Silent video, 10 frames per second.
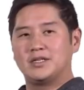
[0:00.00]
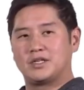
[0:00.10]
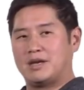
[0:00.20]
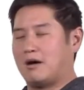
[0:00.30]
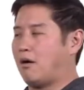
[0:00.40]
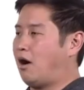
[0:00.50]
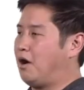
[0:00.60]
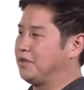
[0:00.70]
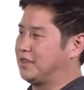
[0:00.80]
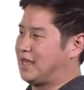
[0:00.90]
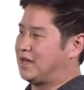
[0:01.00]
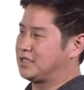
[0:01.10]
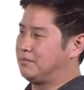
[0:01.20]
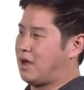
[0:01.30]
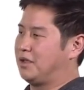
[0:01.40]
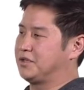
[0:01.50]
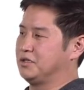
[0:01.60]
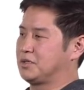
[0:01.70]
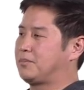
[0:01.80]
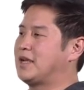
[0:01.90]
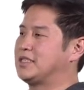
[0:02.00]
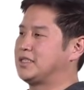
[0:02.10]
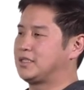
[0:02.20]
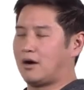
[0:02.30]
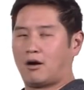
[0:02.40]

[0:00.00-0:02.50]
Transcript: so now all the thousand molecules present